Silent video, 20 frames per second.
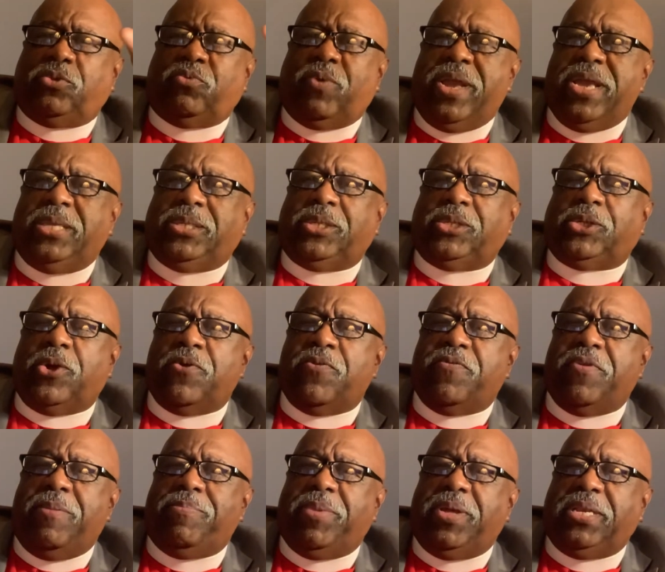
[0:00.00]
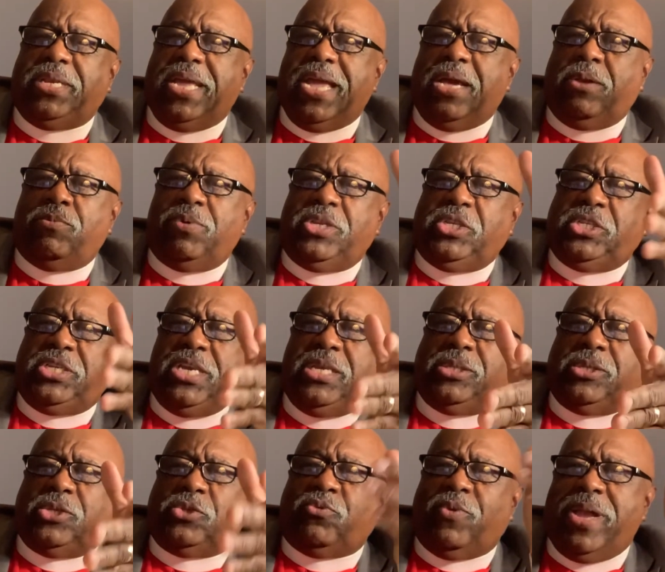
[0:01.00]
raises her from the dead, when
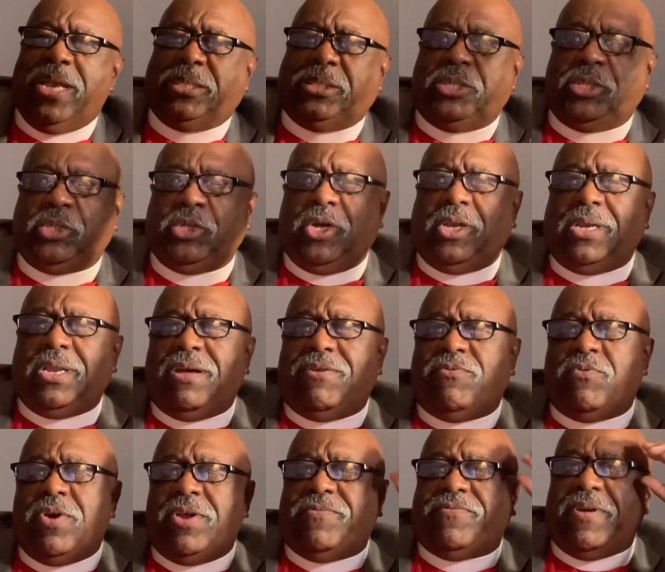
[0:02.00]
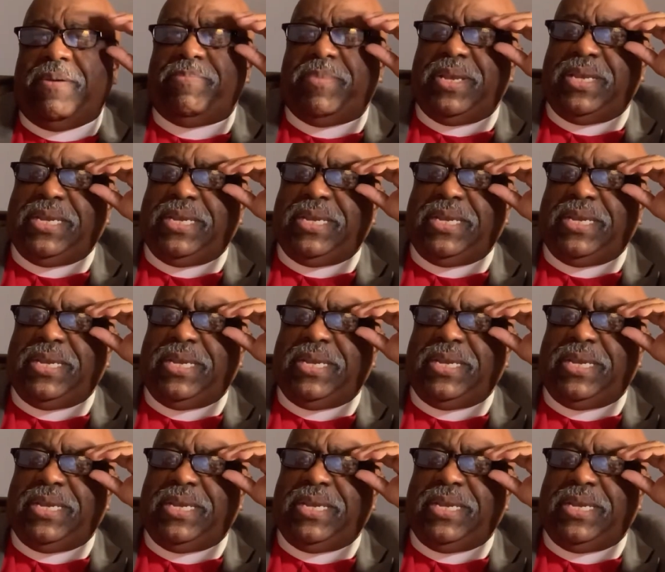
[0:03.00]
Jesus raises your loved one from the